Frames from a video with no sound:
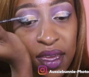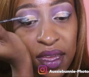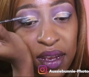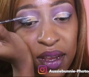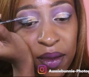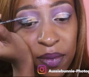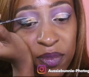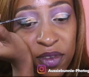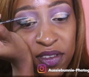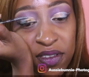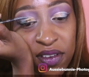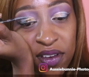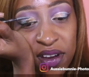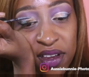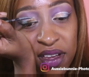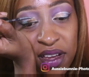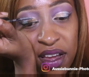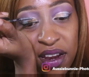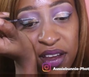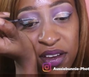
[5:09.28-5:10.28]
And I'm just
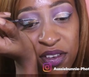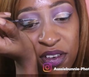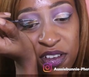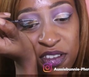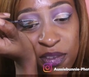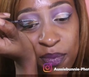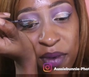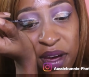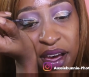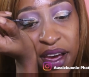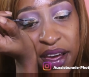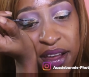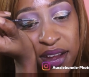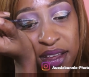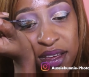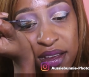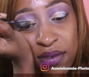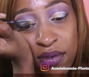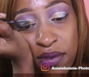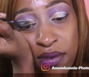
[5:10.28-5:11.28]
going to cut across my
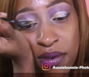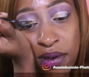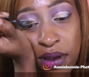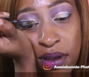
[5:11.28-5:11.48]
eyelid.